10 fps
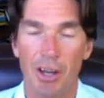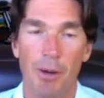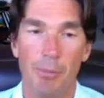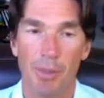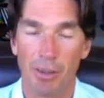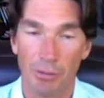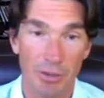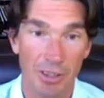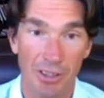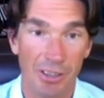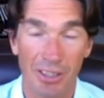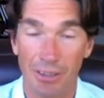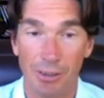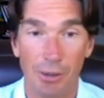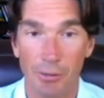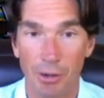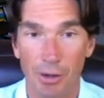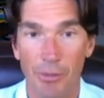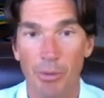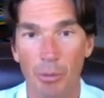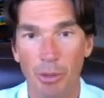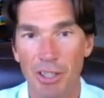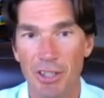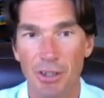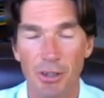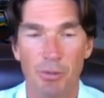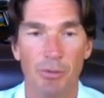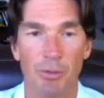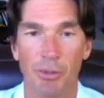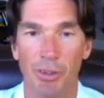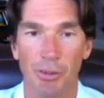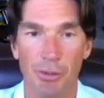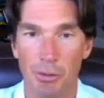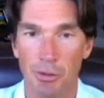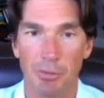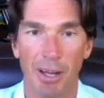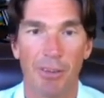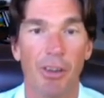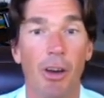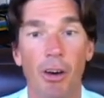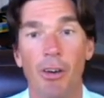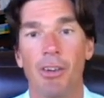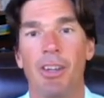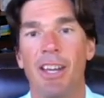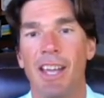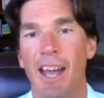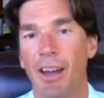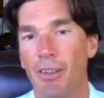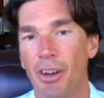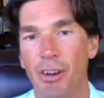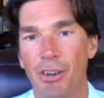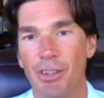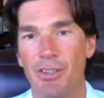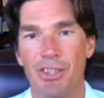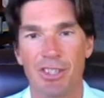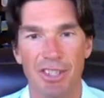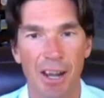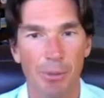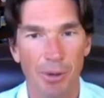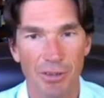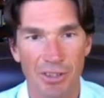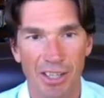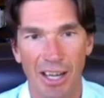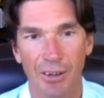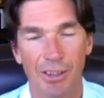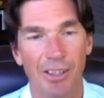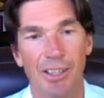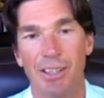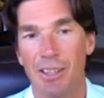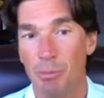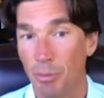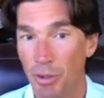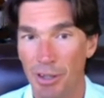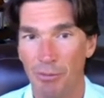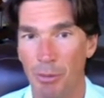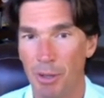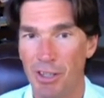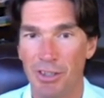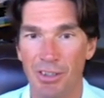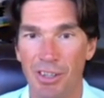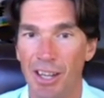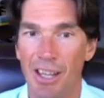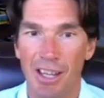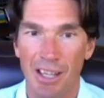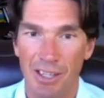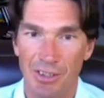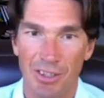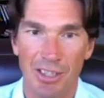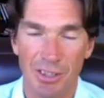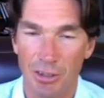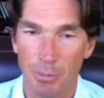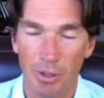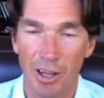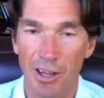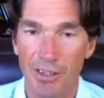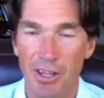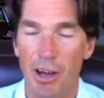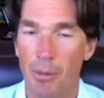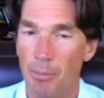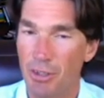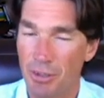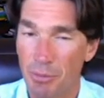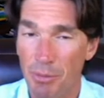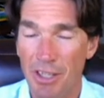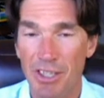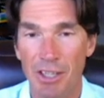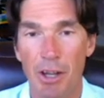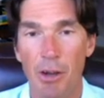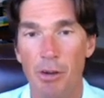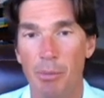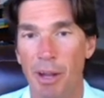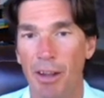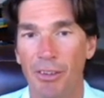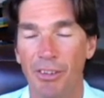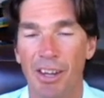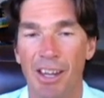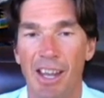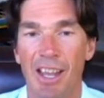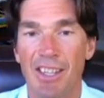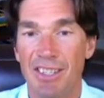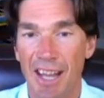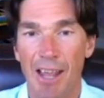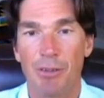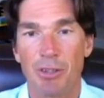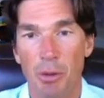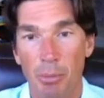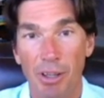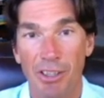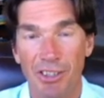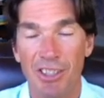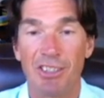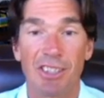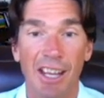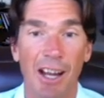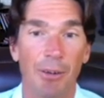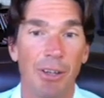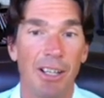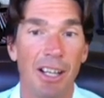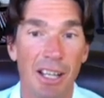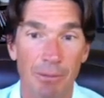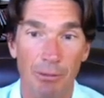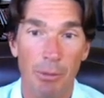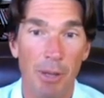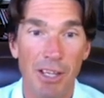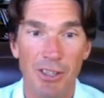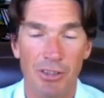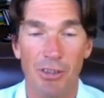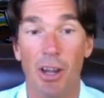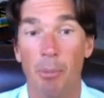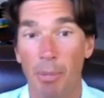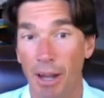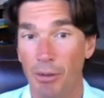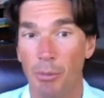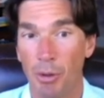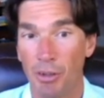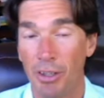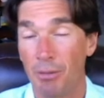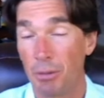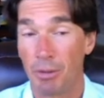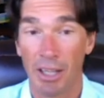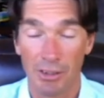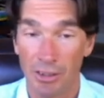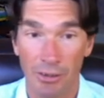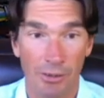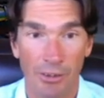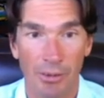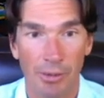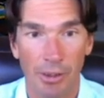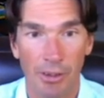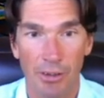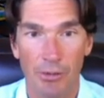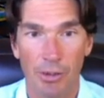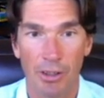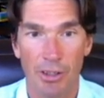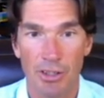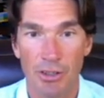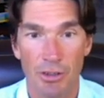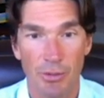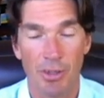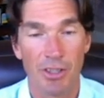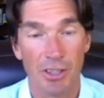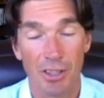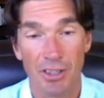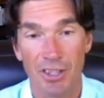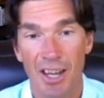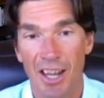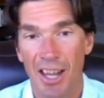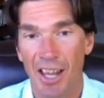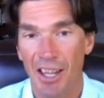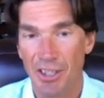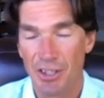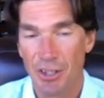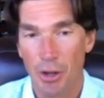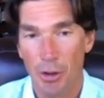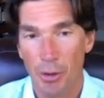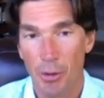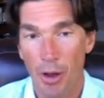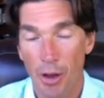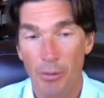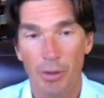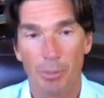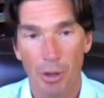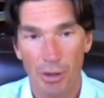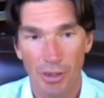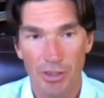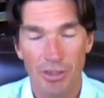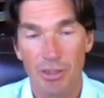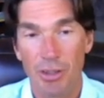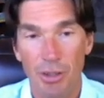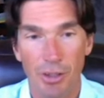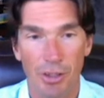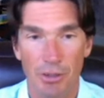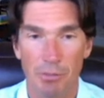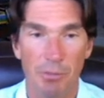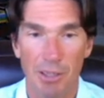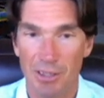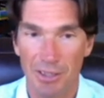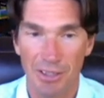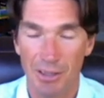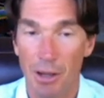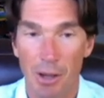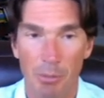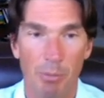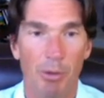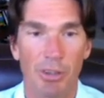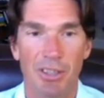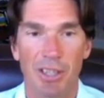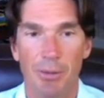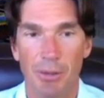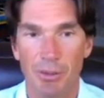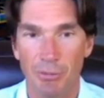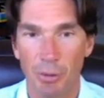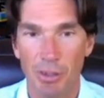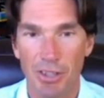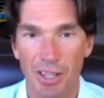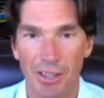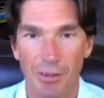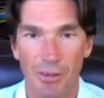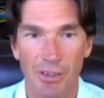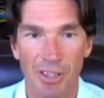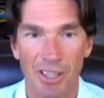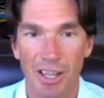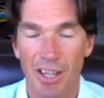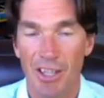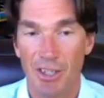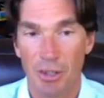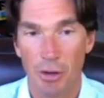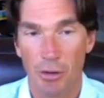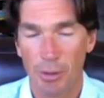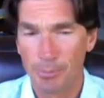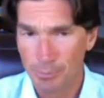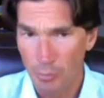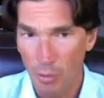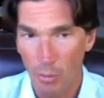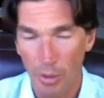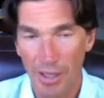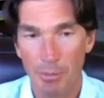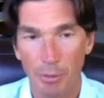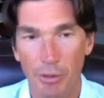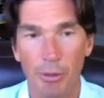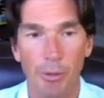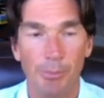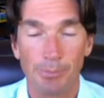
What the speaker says: and obviously in a lot of our research we've also talked about the heart, how the heart uses sound waves to carry in and imprint information into the blood, and so we've basically known about sound's ability to carry information about the body, for the last 20 years. And so over the past 2 years we've basically been putting together this voice technology so that we're able to